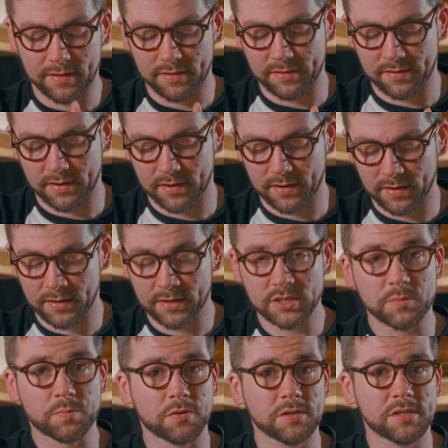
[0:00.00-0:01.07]
the
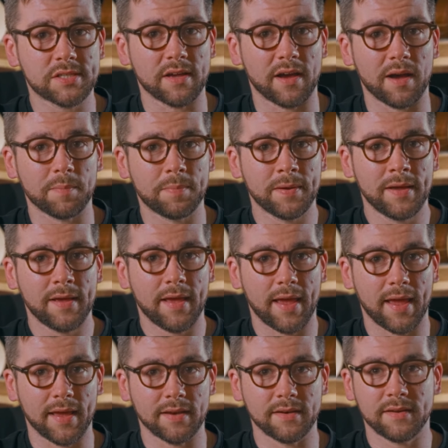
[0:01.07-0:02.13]
spruce top
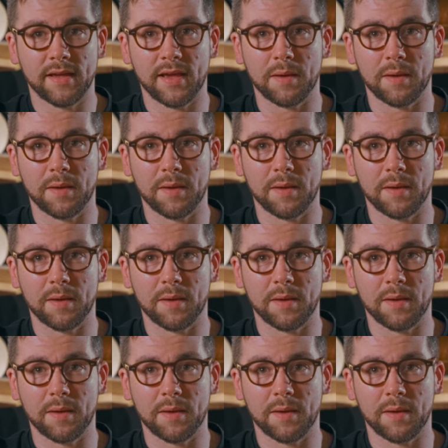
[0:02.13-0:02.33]
and